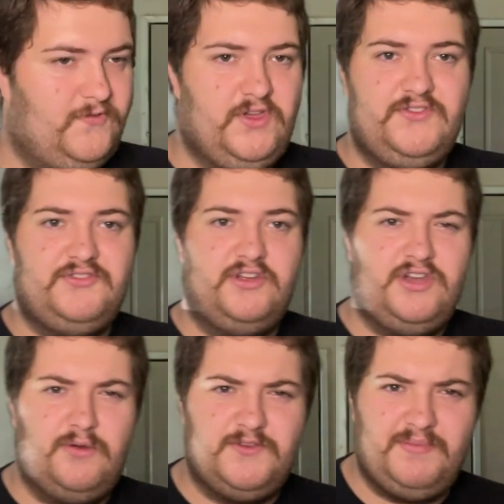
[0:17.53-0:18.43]
For those who don't
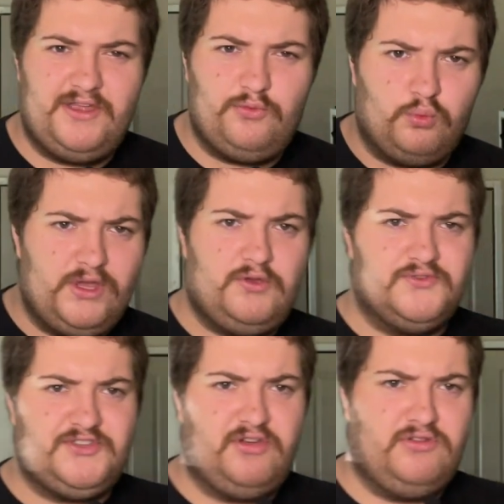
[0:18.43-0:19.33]
know, it was about a week or
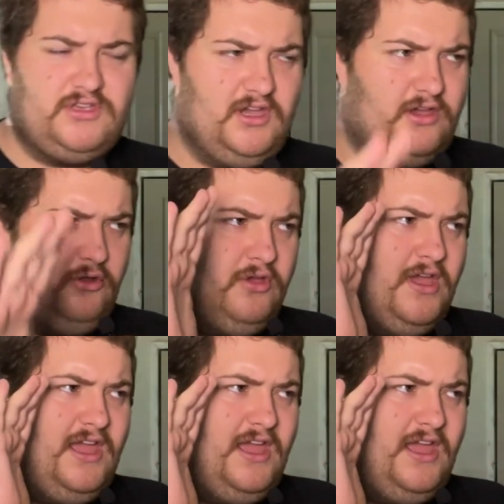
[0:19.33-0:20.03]
so ago